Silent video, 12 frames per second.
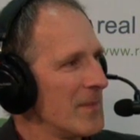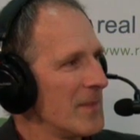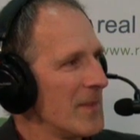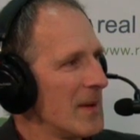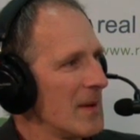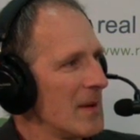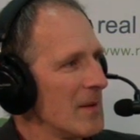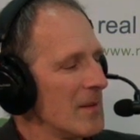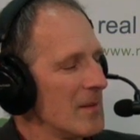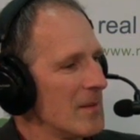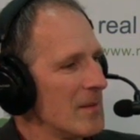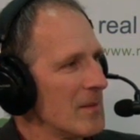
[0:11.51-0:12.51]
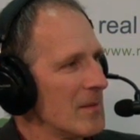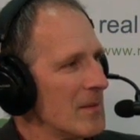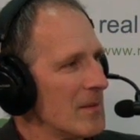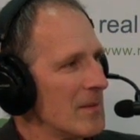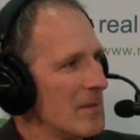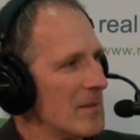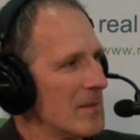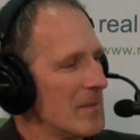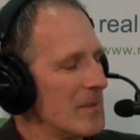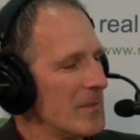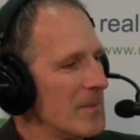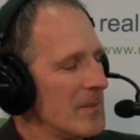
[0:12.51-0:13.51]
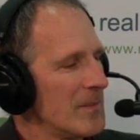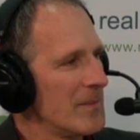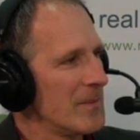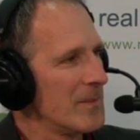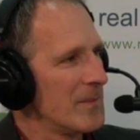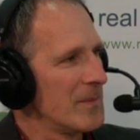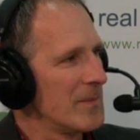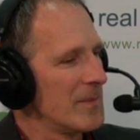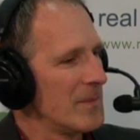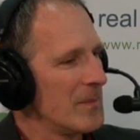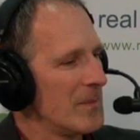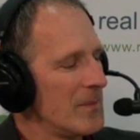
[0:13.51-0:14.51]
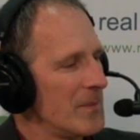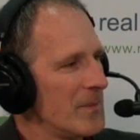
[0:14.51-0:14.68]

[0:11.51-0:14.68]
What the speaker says: [no speech]